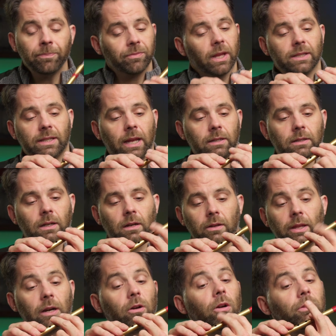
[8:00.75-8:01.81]
is that
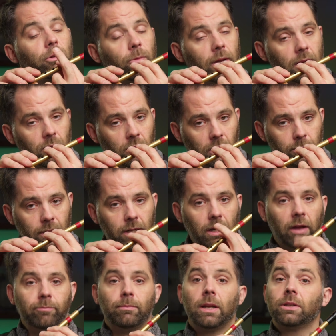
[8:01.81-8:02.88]
earthquake ornament.
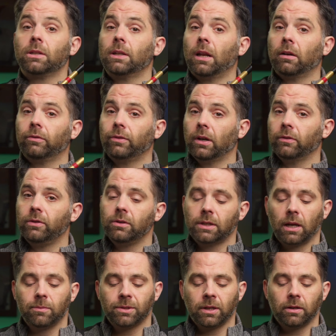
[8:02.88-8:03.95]
I've mentioned that a fair few
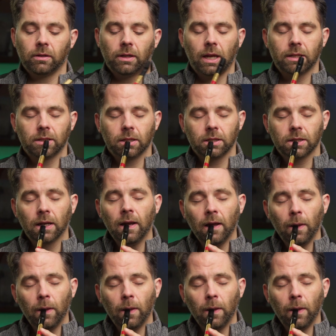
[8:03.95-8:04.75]
times in other lessons.